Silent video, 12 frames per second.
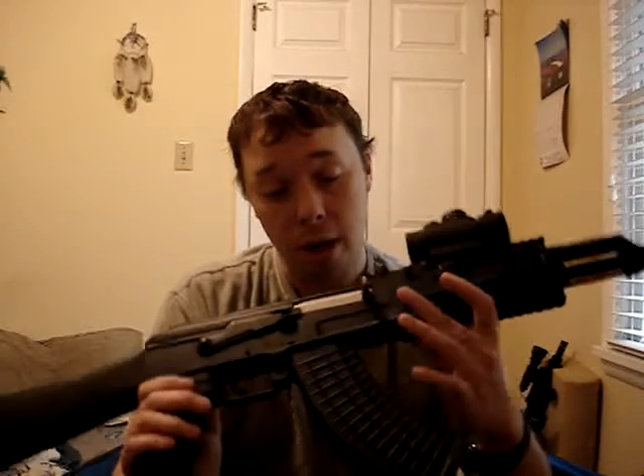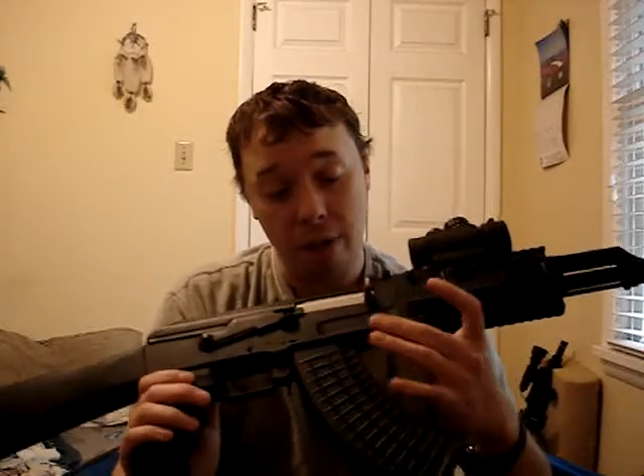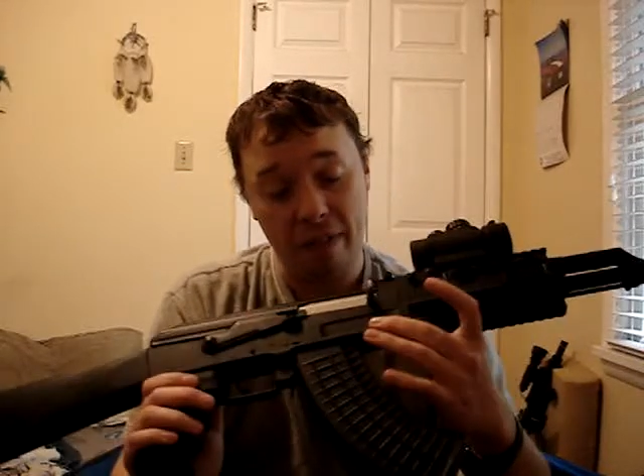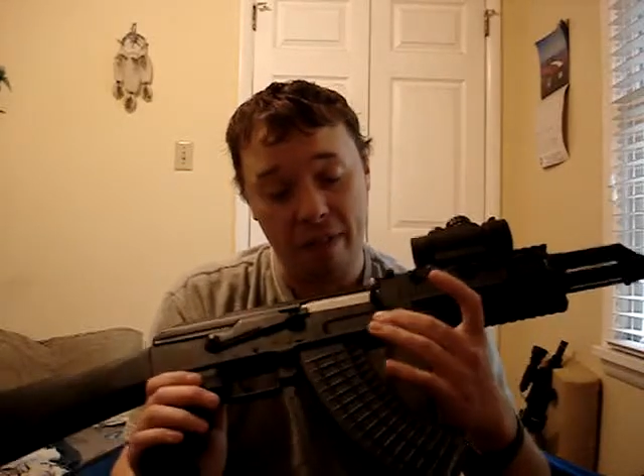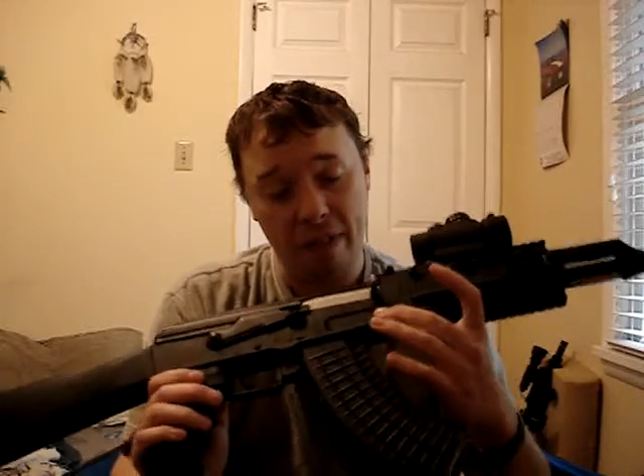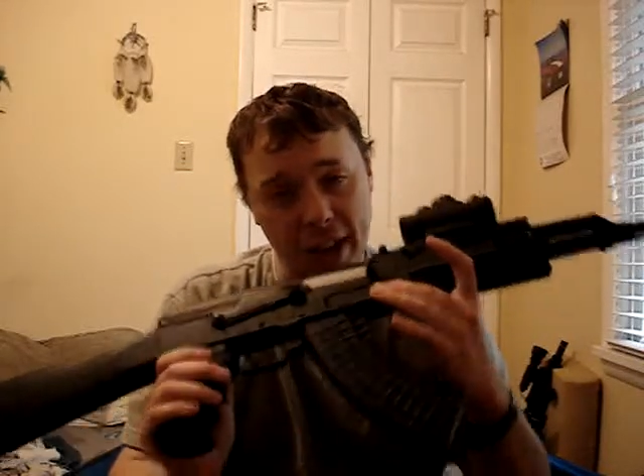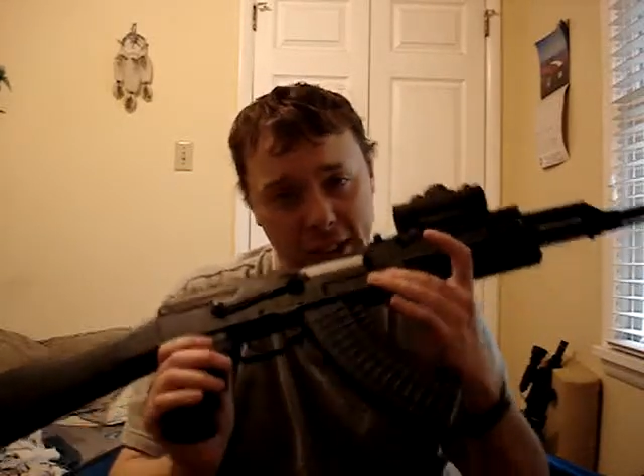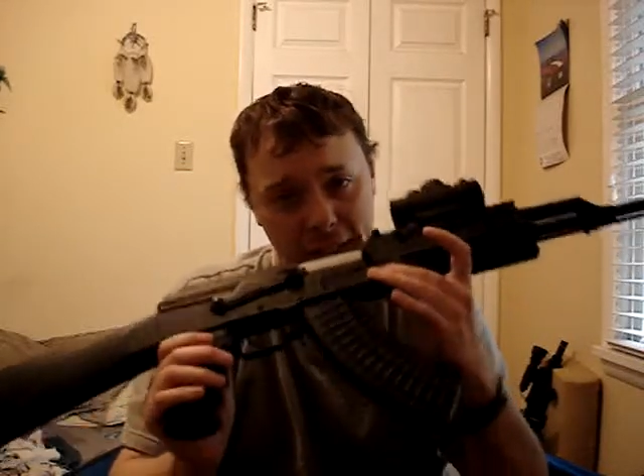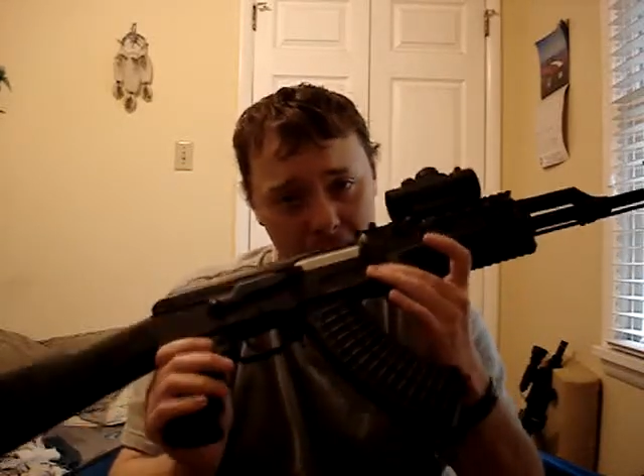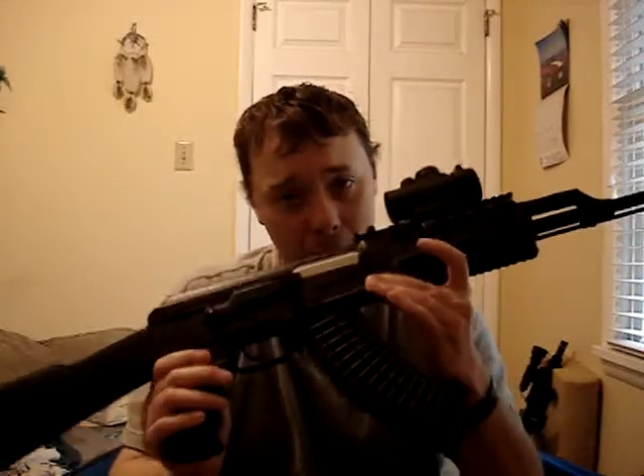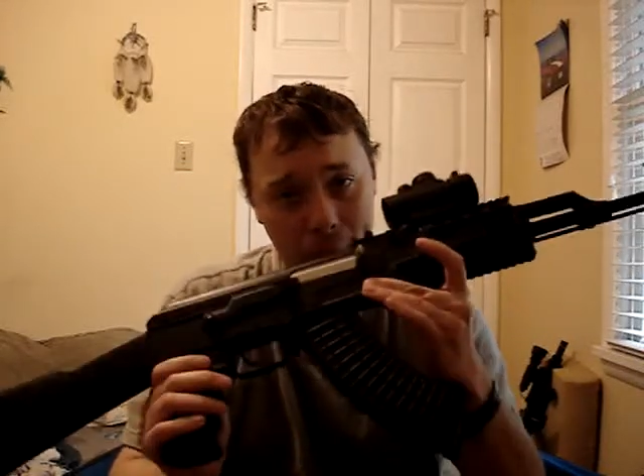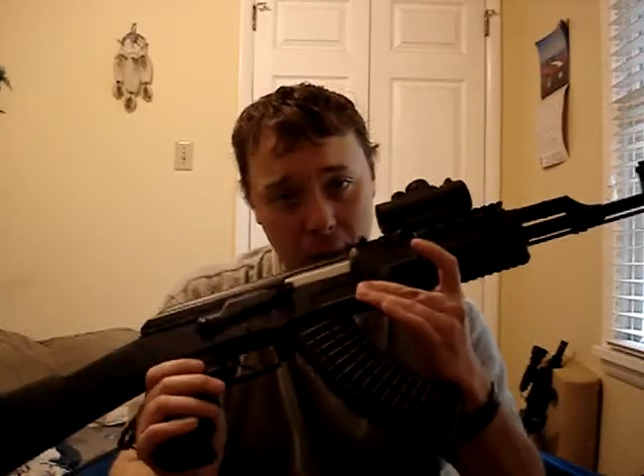The fact that
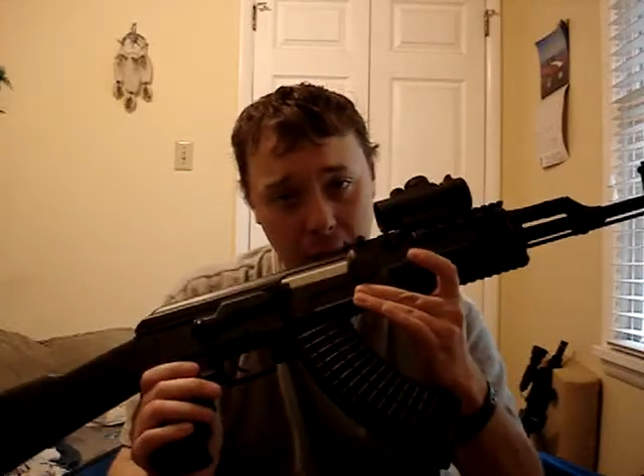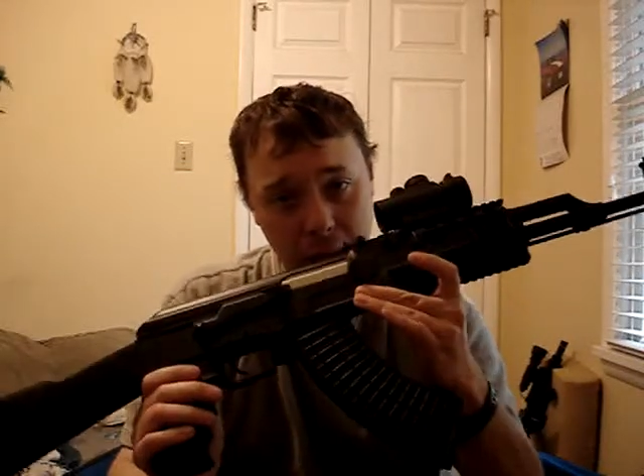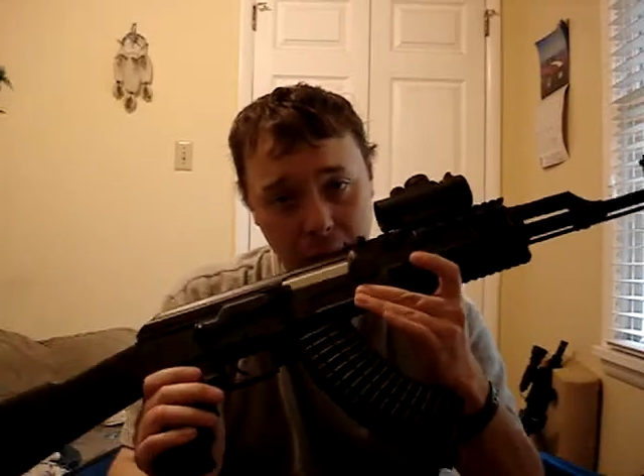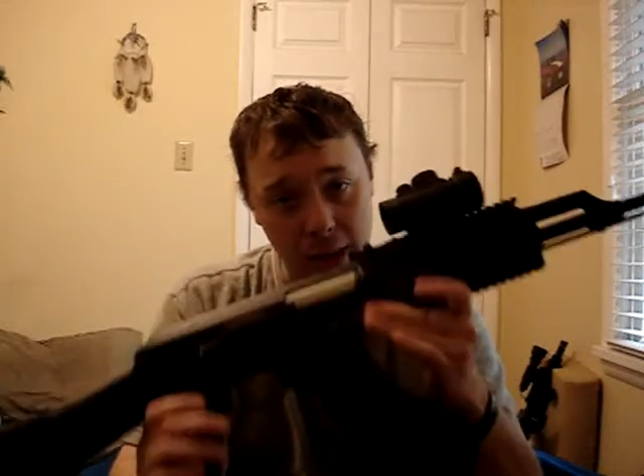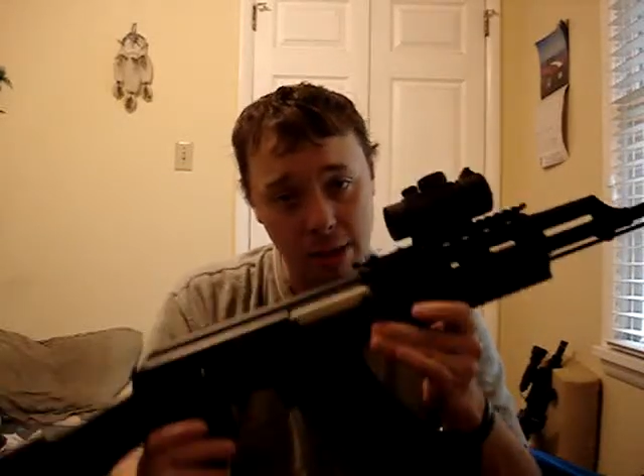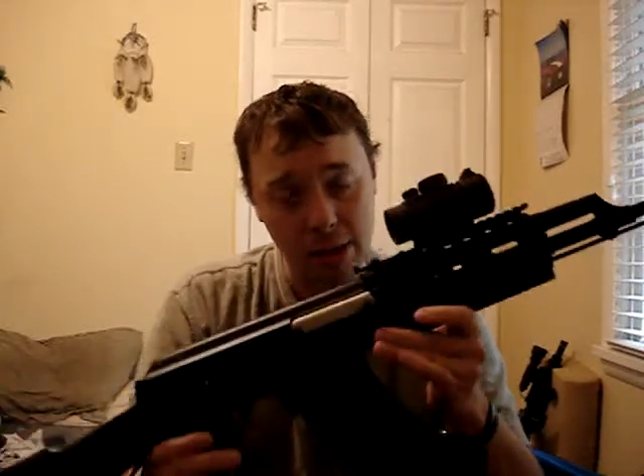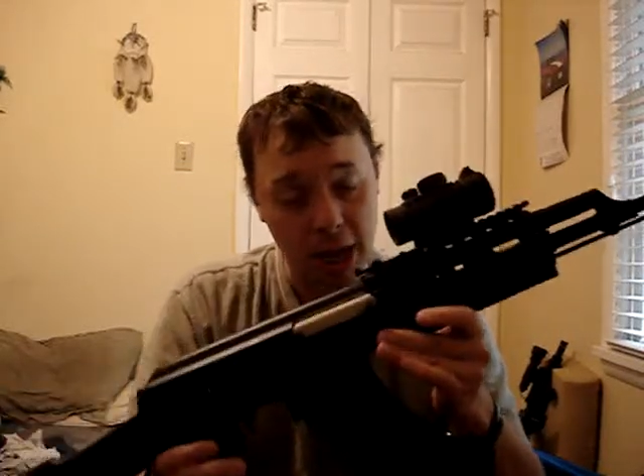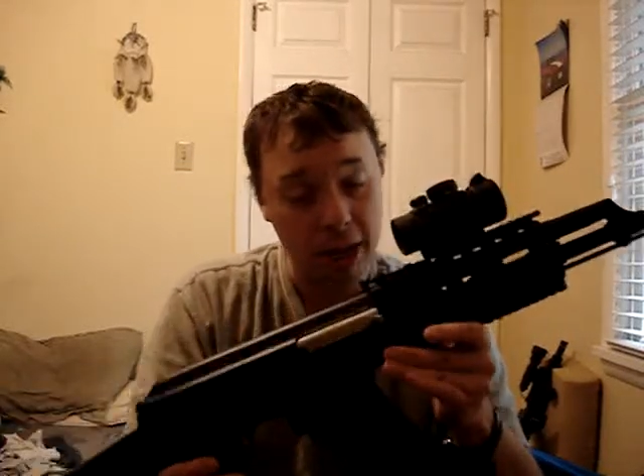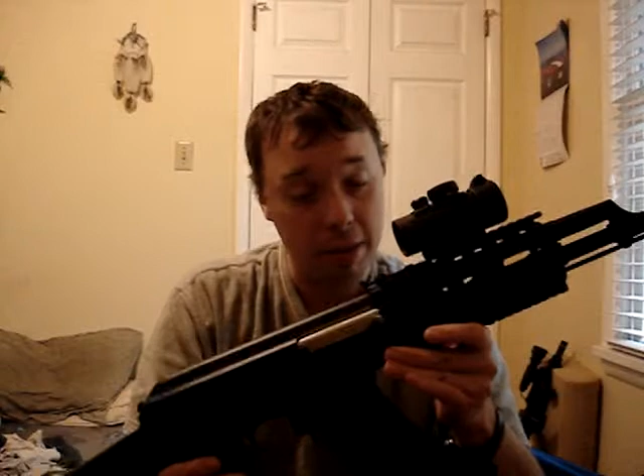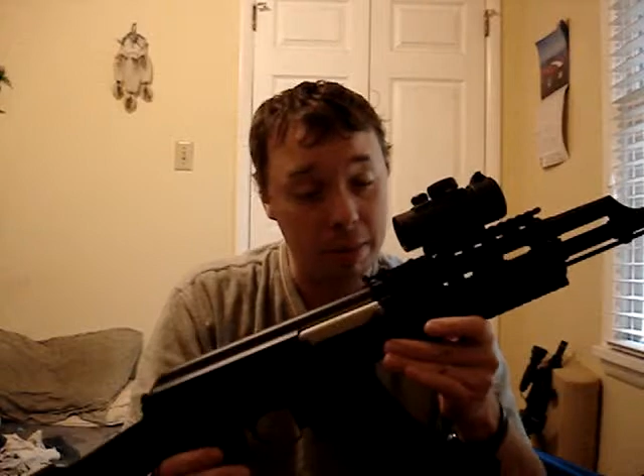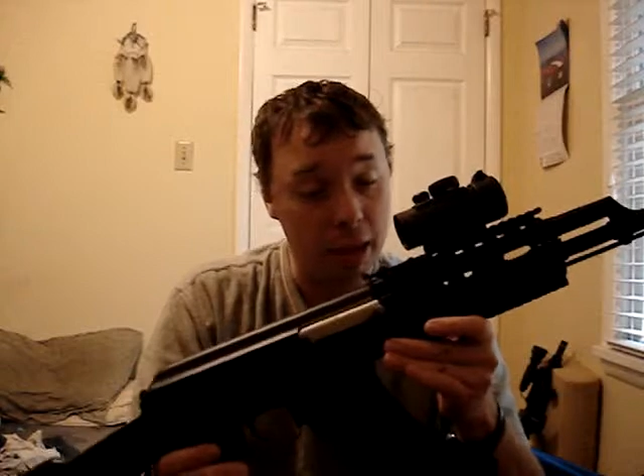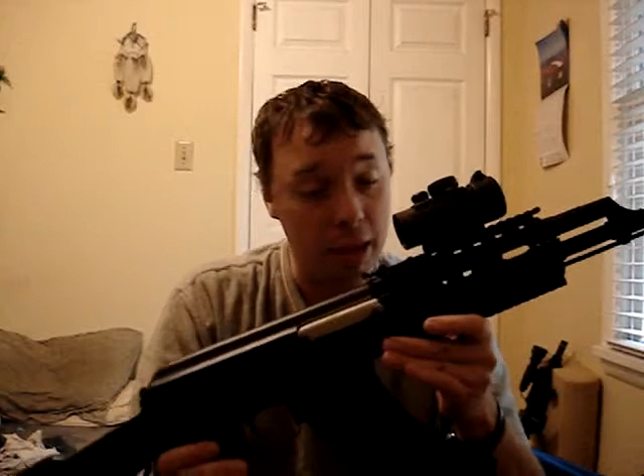the body is
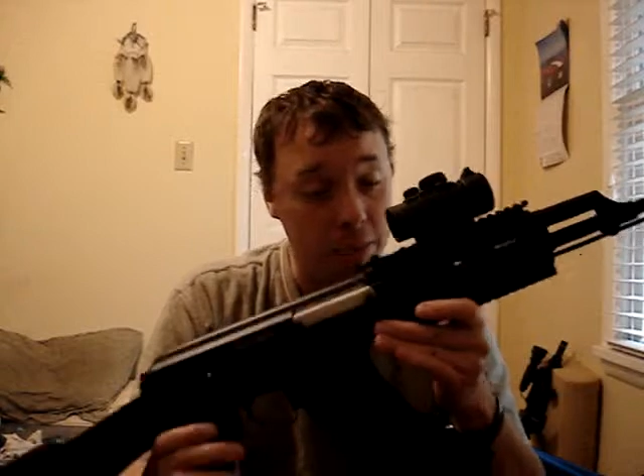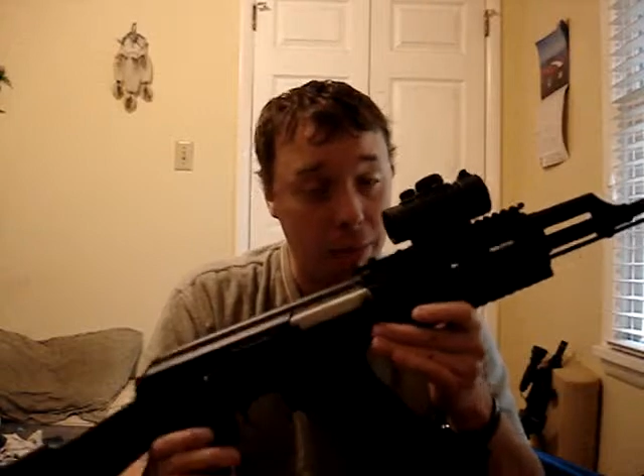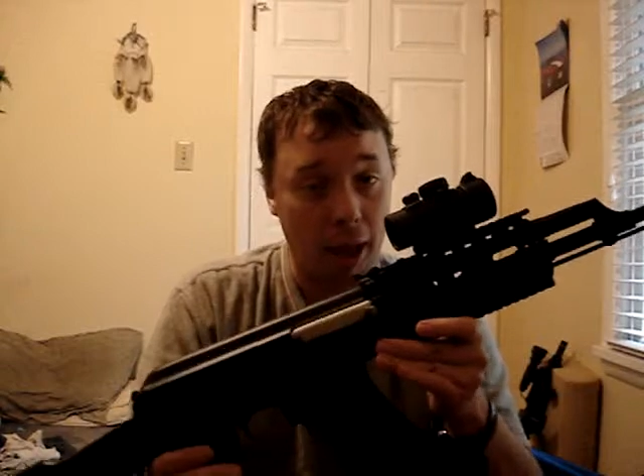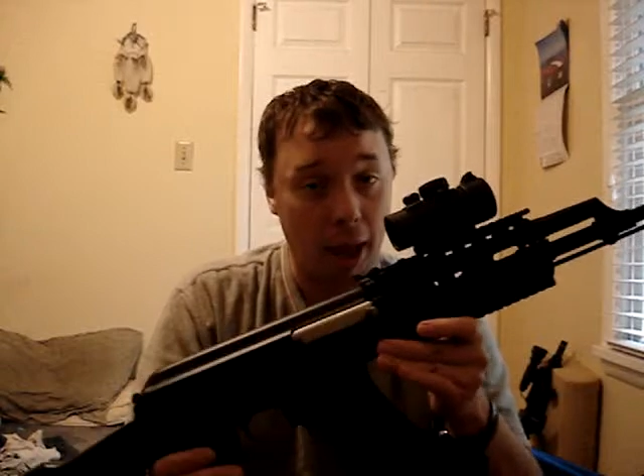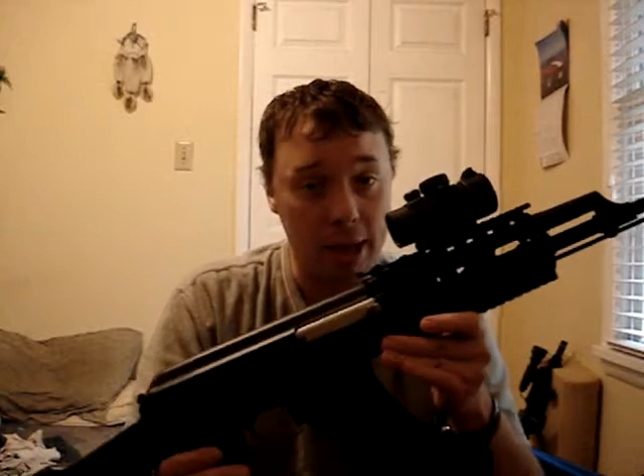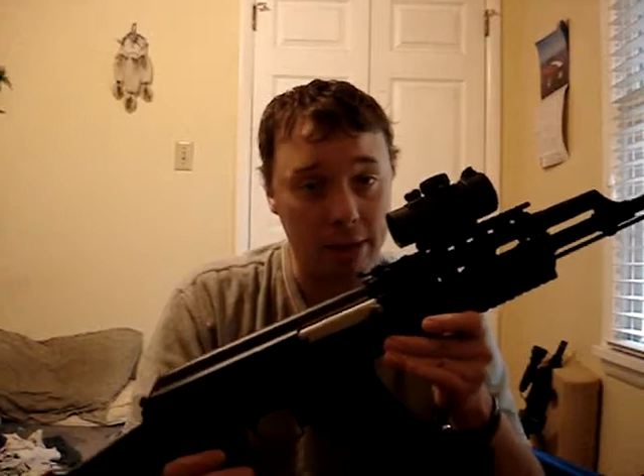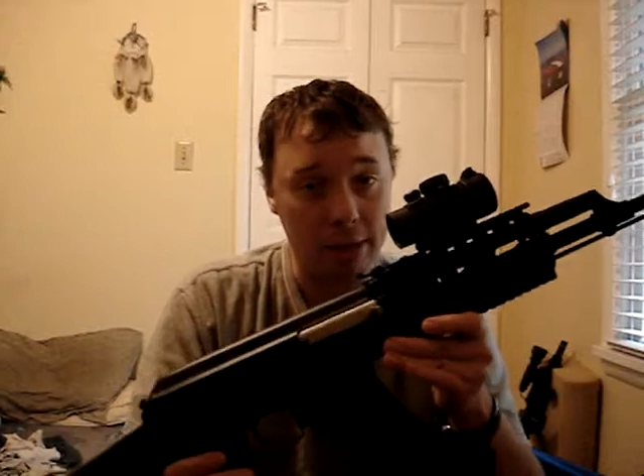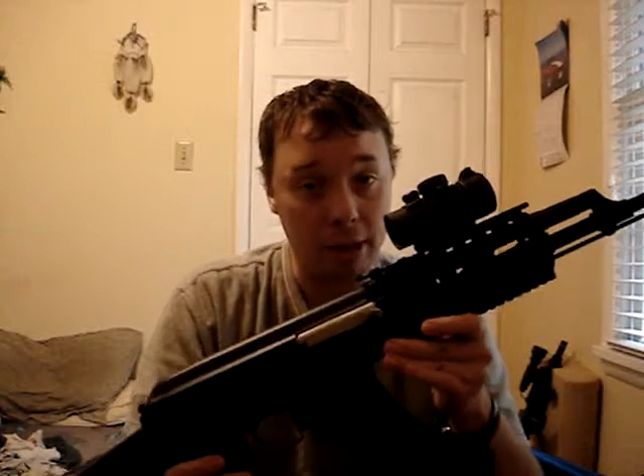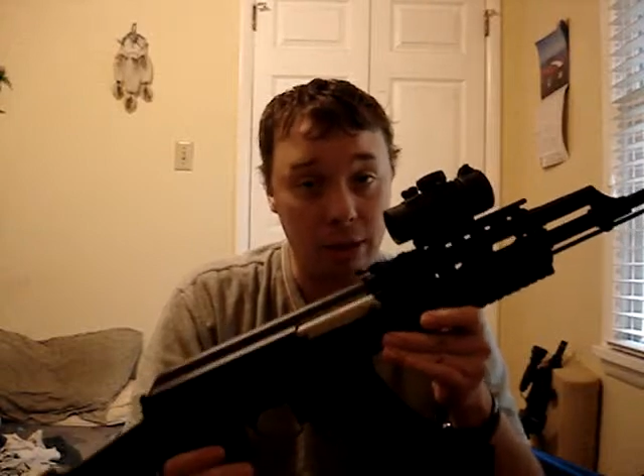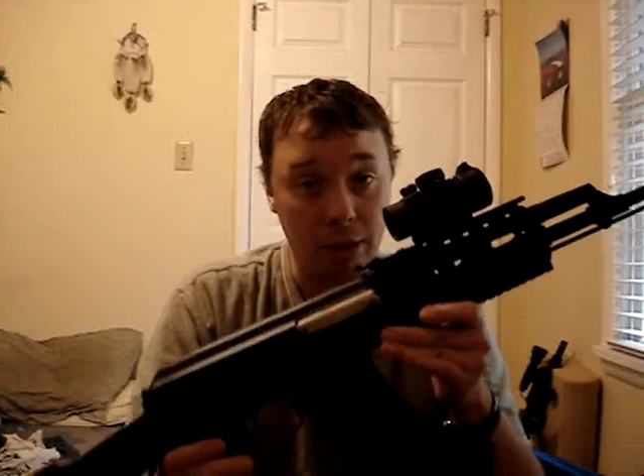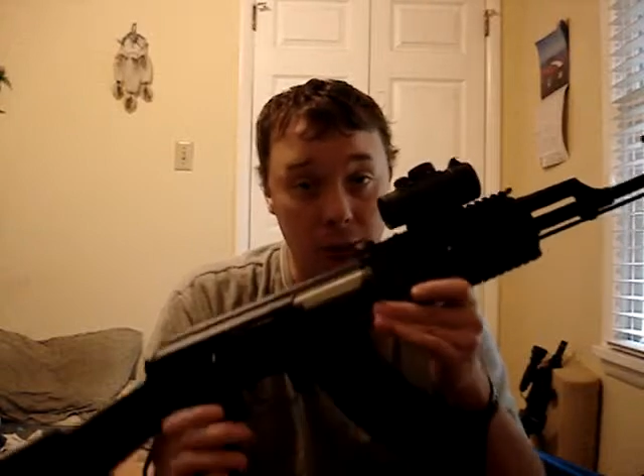ABS plastic,